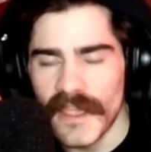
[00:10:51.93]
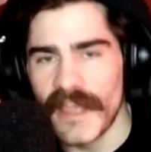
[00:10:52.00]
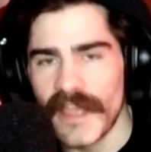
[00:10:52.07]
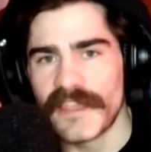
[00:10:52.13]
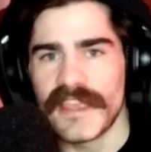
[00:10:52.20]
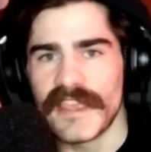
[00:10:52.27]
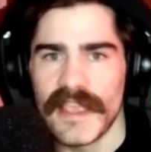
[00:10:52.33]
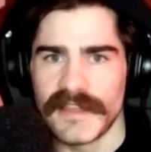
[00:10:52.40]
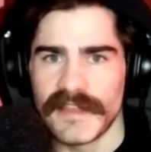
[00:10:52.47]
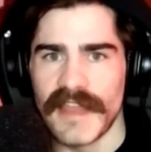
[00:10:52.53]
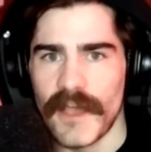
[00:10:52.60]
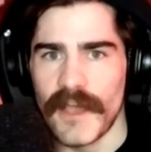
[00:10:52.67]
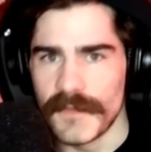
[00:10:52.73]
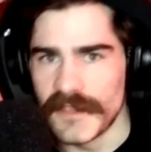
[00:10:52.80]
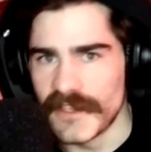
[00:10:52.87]
I can't
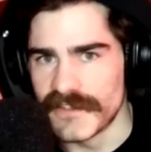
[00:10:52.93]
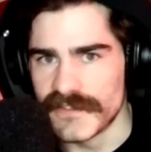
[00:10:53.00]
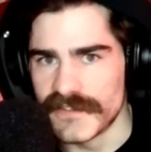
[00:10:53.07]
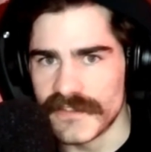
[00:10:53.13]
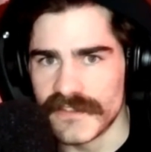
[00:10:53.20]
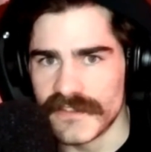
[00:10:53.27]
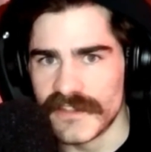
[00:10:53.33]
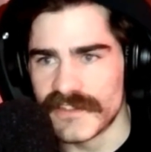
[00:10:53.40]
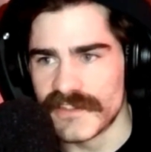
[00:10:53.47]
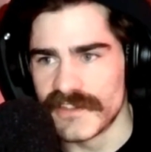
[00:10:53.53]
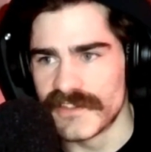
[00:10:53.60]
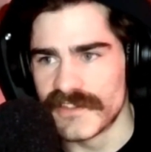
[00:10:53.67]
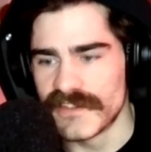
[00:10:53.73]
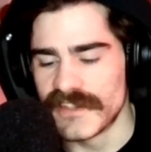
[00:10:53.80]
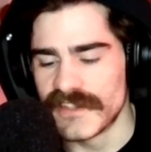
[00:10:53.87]
now because this
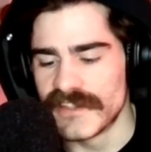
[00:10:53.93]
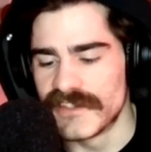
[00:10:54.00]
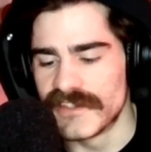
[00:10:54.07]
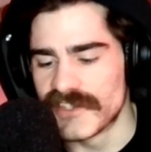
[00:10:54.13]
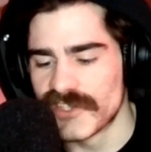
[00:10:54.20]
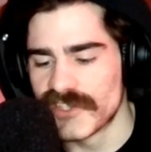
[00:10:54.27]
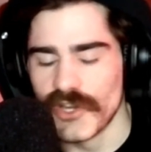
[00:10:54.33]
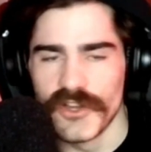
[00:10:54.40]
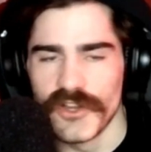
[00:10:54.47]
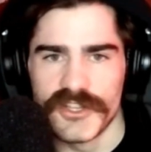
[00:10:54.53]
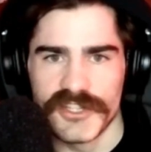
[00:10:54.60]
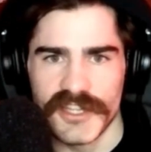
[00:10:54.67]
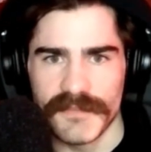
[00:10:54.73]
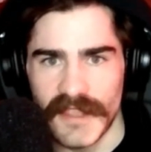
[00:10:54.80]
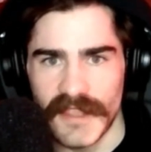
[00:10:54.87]
is
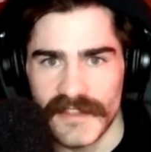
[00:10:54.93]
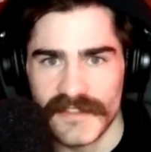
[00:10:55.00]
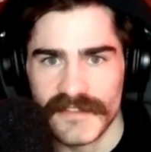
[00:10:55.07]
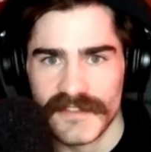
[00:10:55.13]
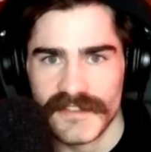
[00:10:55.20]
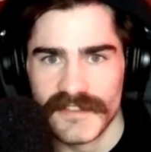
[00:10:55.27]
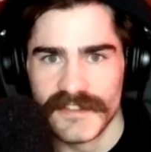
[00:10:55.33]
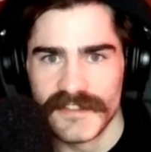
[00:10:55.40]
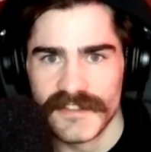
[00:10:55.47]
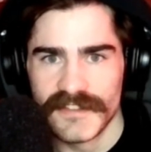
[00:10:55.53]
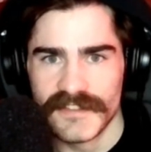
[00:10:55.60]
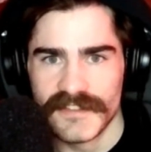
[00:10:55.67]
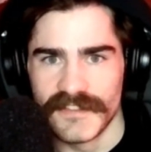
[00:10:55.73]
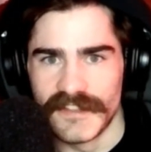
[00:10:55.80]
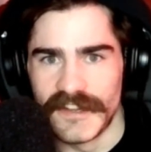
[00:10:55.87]
discouraging me.
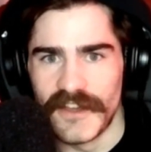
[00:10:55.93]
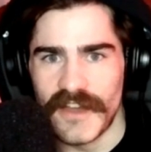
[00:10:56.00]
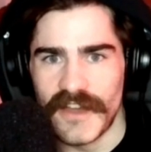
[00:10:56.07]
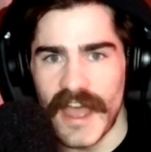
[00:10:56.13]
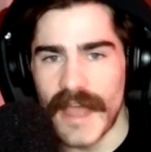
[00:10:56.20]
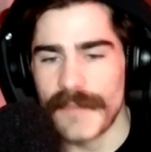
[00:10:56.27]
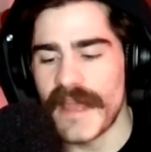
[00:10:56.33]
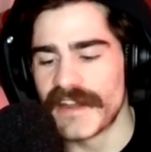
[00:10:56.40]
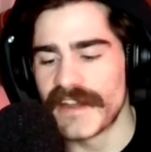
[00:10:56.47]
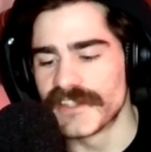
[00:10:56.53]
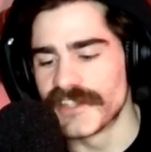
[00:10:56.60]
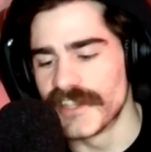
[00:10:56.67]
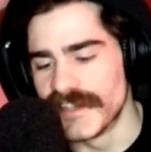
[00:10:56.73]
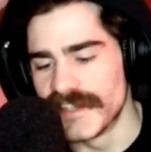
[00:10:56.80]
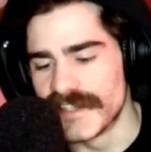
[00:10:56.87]
I'm not
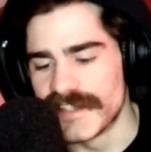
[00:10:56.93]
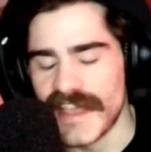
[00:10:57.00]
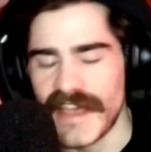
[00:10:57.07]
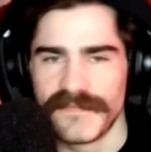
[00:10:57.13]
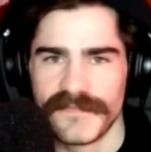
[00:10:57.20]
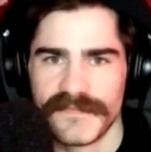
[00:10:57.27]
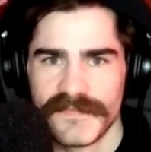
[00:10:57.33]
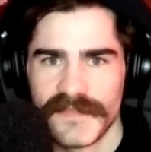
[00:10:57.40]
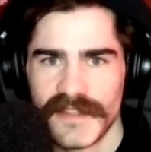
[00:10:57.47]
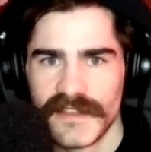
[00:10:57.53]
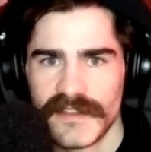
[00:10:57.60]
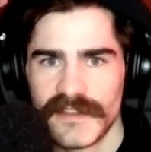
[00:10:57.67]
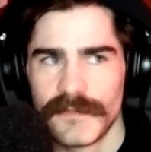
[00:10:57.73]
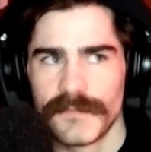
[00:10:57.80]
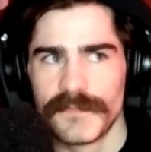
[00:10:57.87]
as good as them.
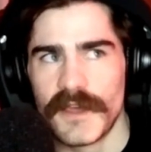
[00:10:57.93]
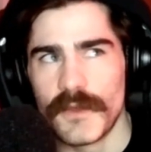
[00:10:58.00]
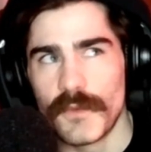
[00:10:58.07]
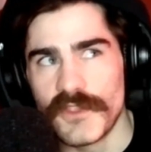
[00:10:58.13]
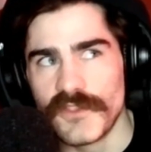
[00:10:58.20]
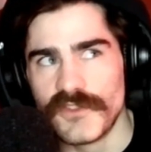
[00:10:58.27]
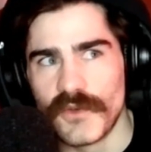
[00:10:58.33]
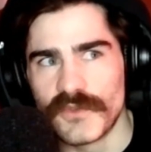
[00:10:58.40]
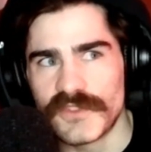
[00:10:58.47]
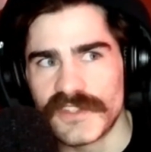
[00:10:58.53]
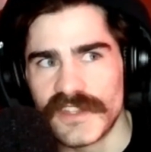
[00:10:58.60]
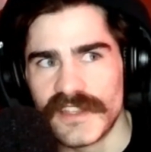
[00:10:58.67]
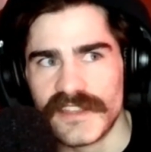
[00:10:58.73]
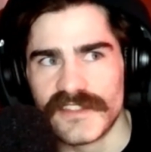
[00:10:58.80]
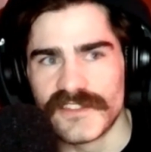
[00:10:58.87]
But what you don't
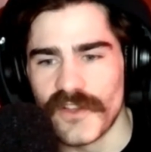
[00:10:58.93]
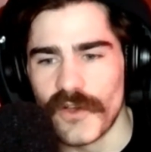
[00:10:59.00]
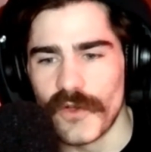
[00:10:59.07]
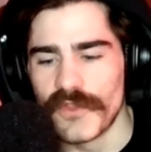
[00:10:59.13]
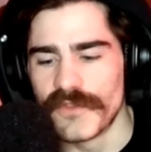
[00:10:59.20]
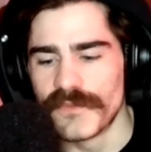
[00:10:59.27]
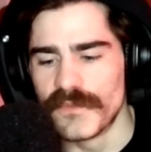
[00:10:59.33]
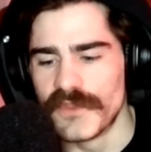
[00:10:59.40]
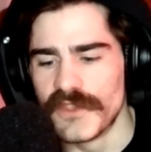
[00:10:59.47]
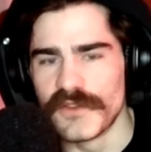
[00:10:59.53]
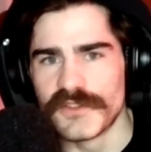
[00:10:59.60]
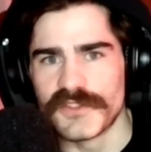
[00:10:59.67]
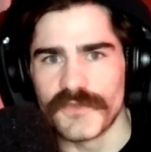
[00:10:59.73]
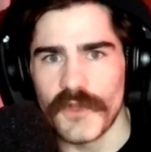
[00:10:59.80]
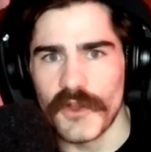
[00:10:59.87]
see is all the
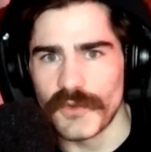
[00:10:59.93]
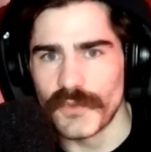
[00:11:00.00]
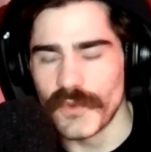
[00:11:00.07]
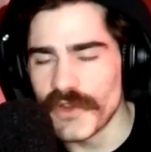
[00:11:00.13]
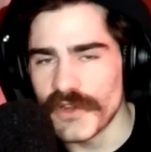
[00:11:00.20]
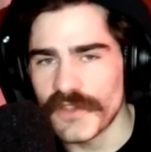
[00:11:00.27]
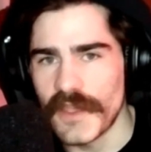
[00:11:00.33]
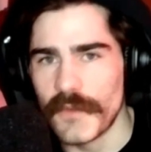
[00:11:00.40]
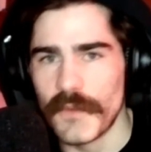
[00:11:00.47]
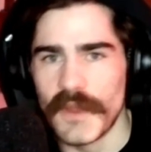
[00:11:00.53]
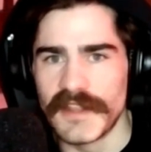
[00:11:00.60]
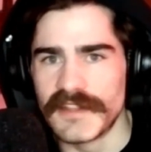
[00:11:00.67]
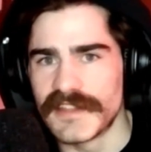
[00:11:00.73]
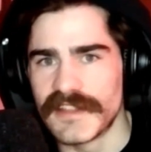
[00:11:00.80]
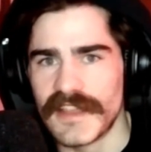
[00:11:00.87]
years of hard work that
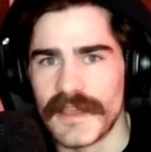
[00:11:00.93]
went into